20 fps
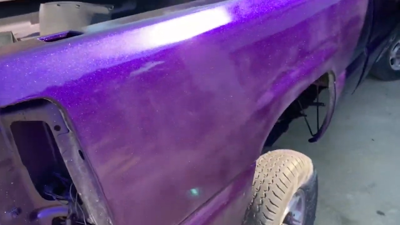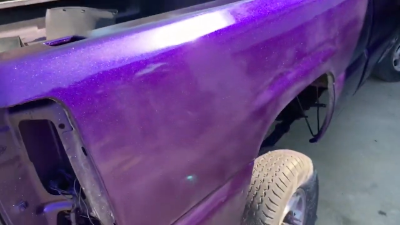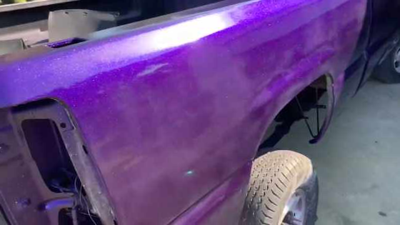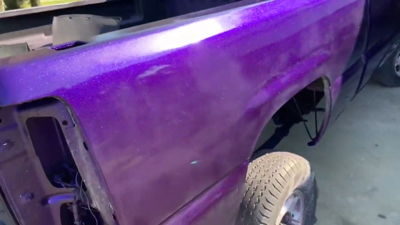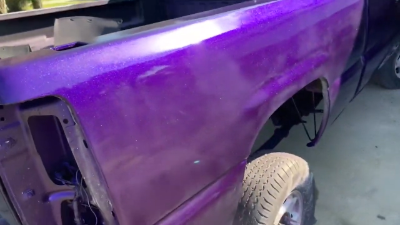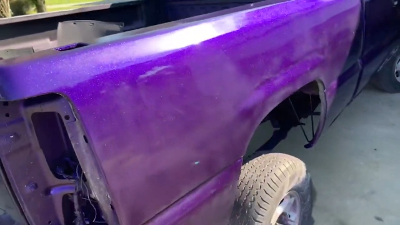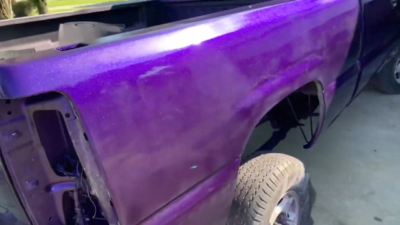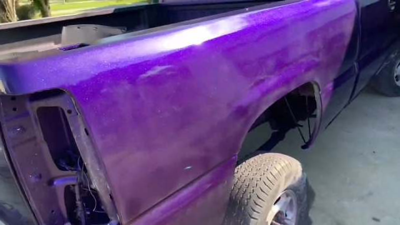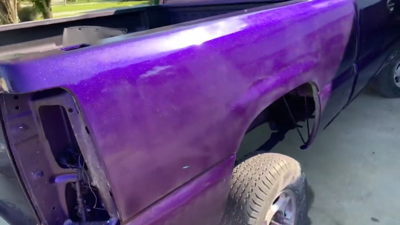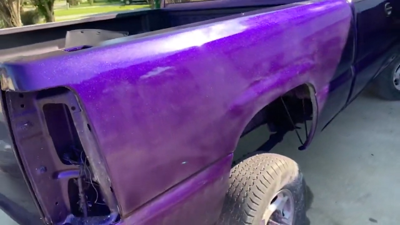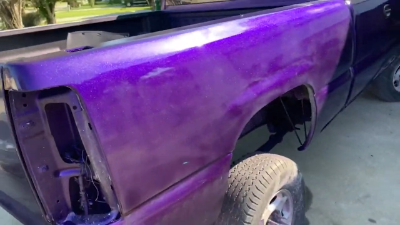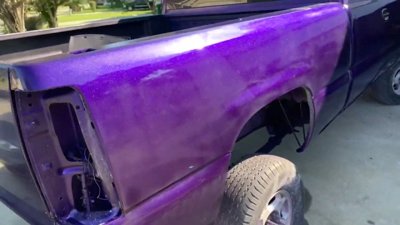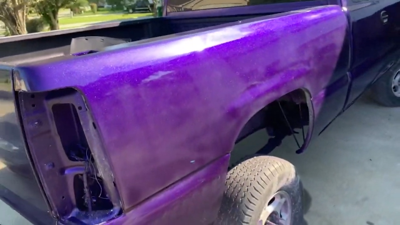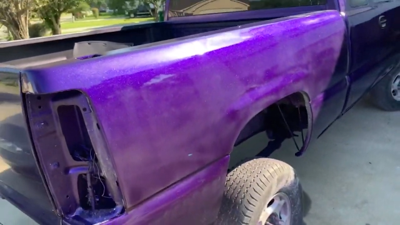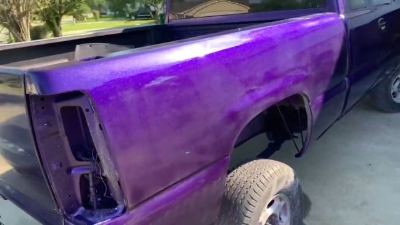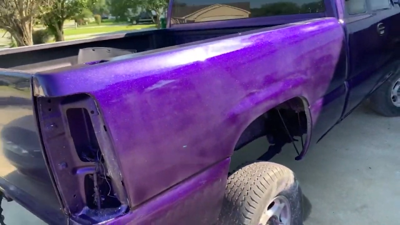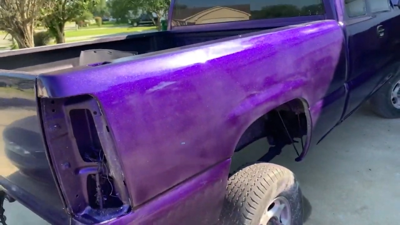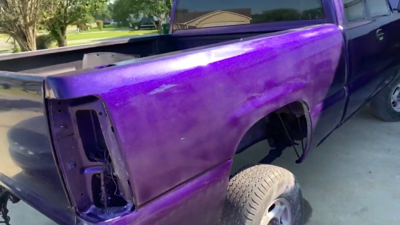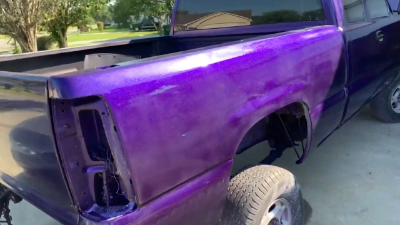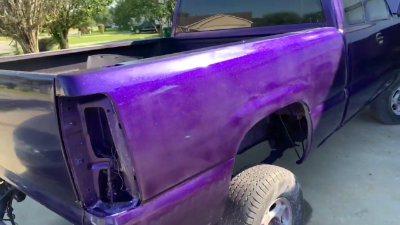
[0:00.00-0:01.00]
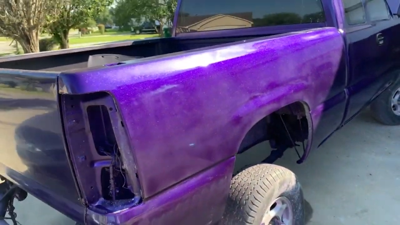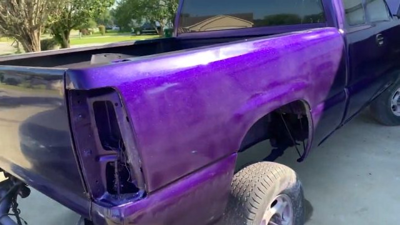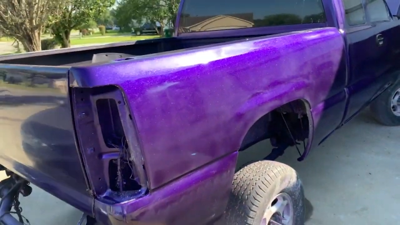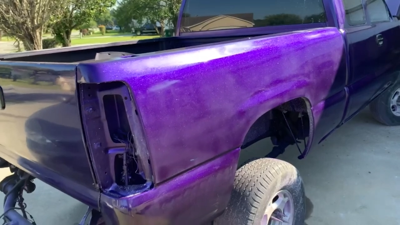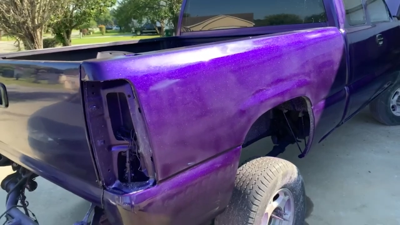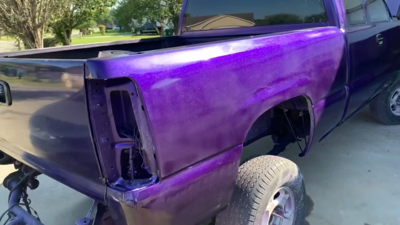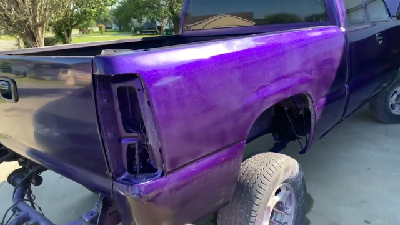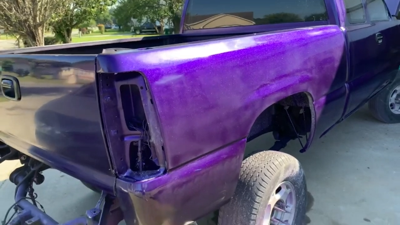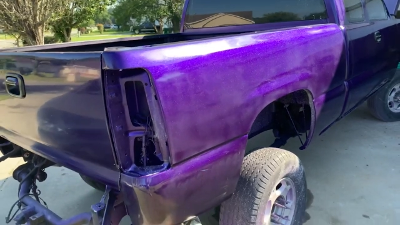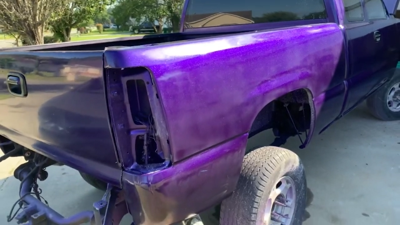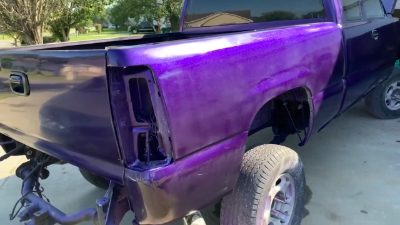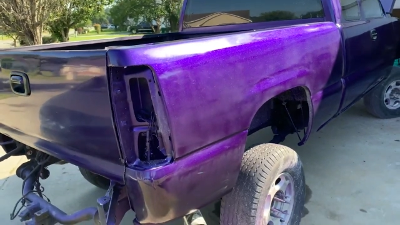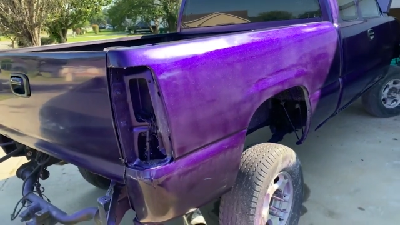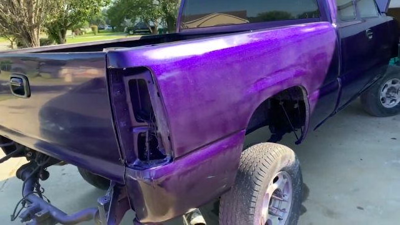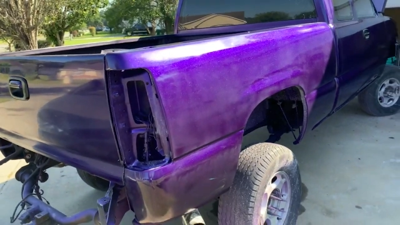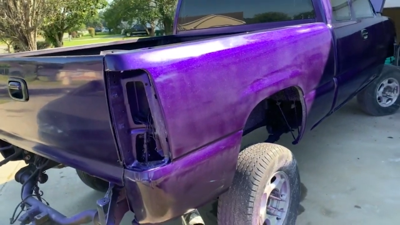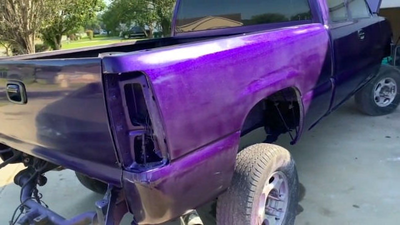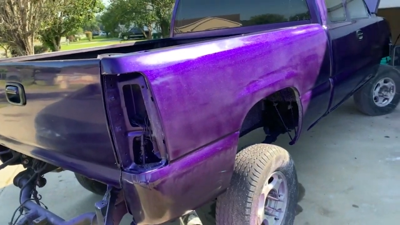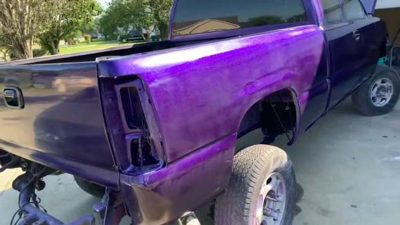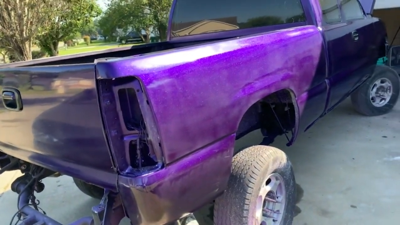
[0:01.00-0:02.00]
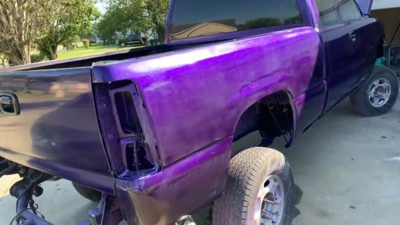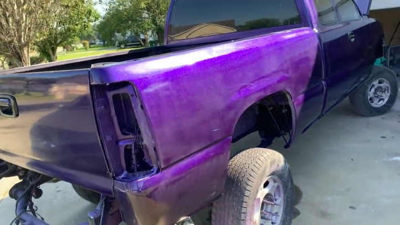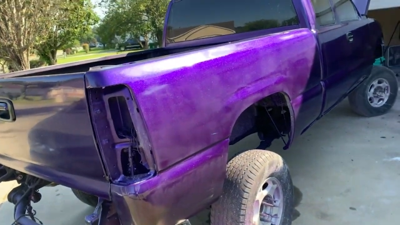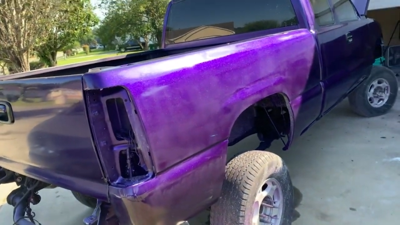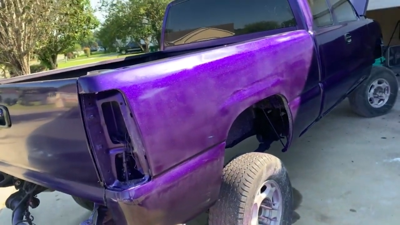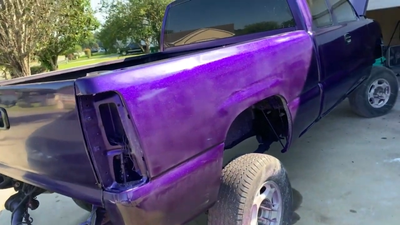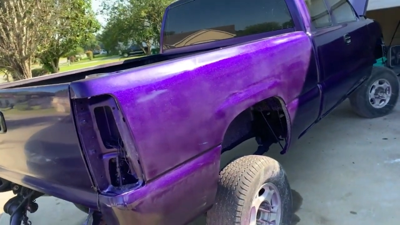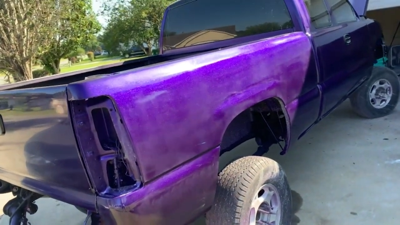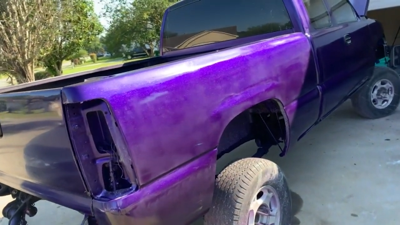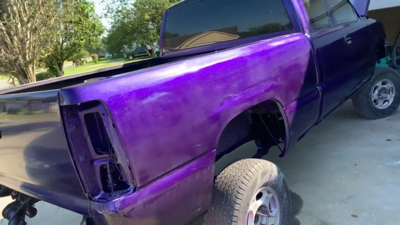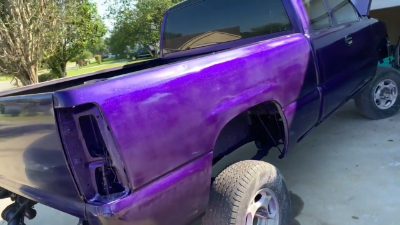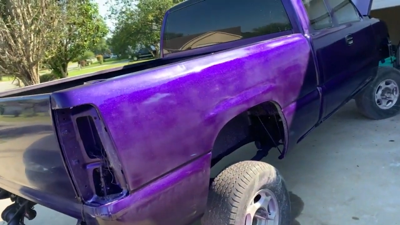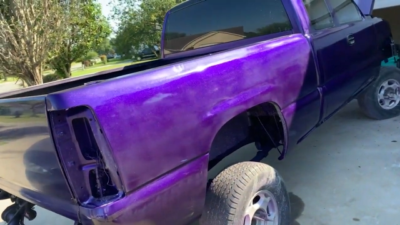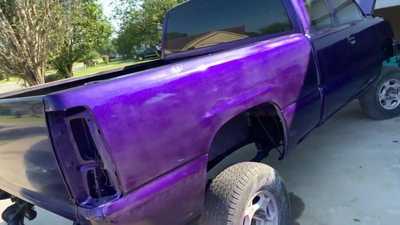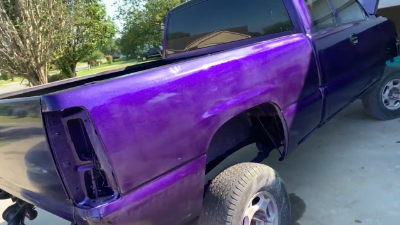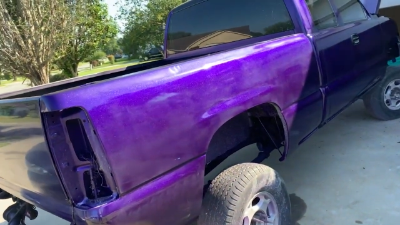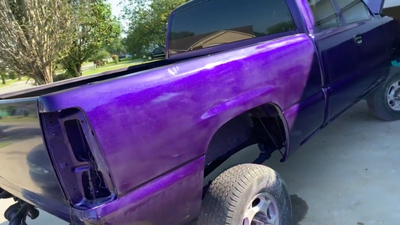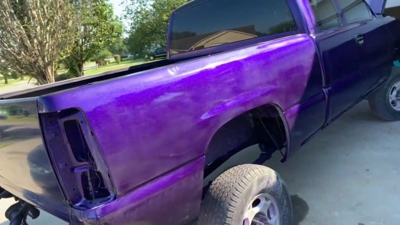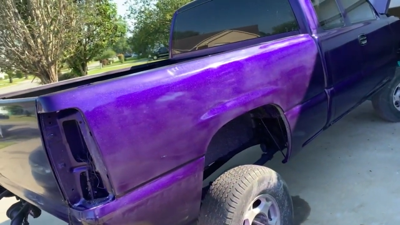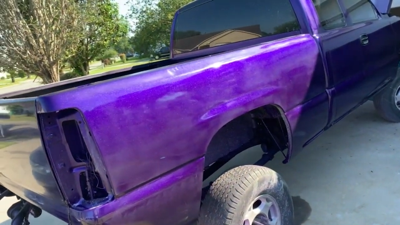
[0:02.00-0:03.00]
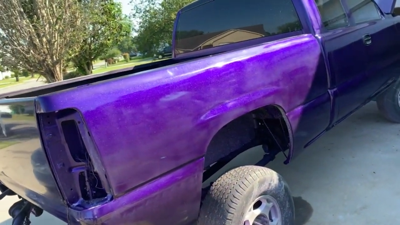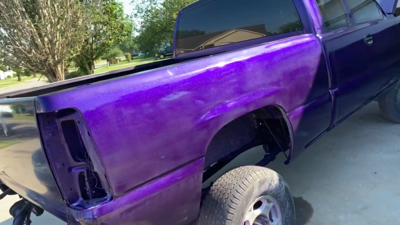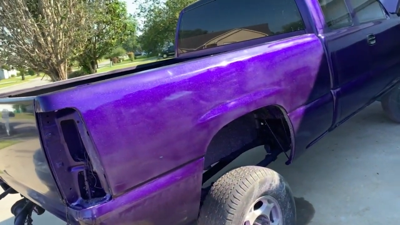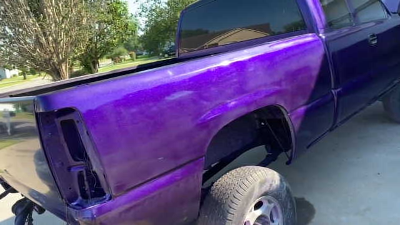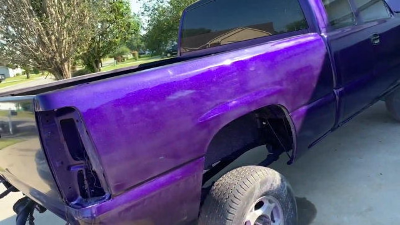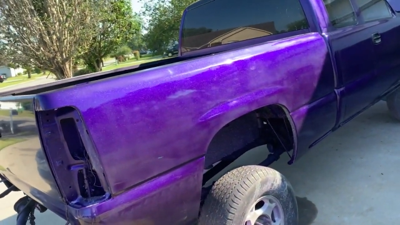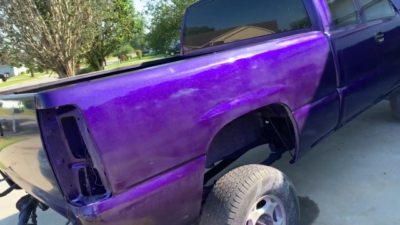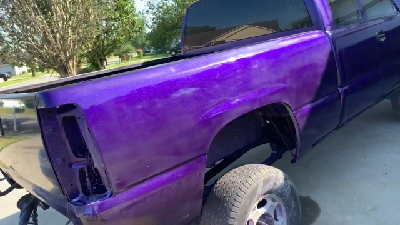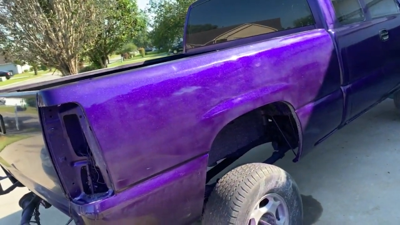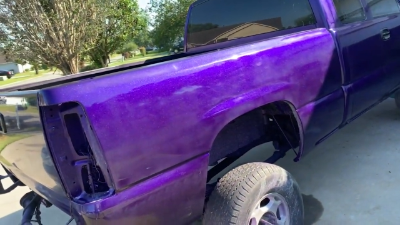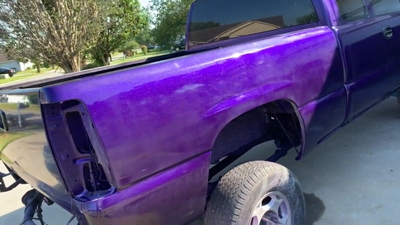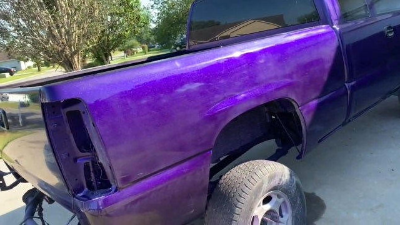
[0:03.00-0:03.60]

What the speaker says: No face is visible, so there are no lips to read.